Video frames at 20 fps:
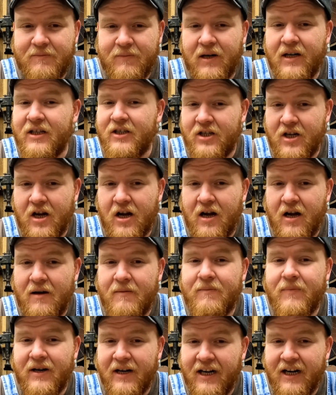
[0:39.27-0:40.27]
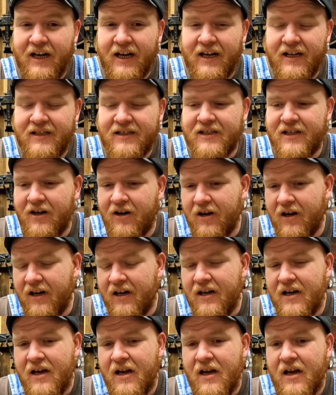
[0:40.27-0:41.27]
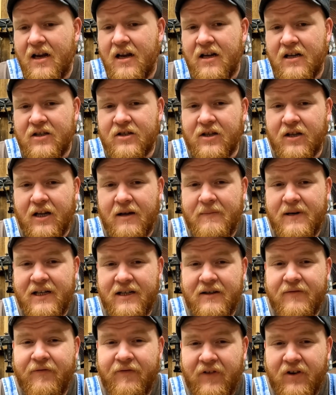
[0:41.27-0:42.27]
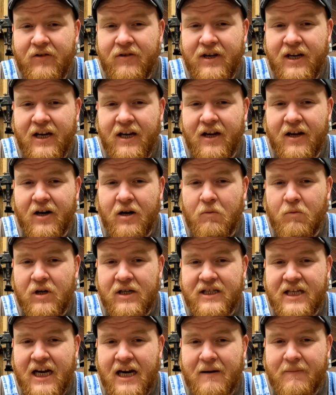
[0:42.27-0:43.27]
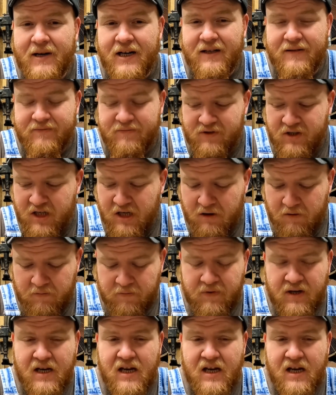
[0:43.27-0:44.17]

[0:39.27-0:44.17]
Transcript: But it's not, but it is. All right, so let me fill you in on what's happening. So,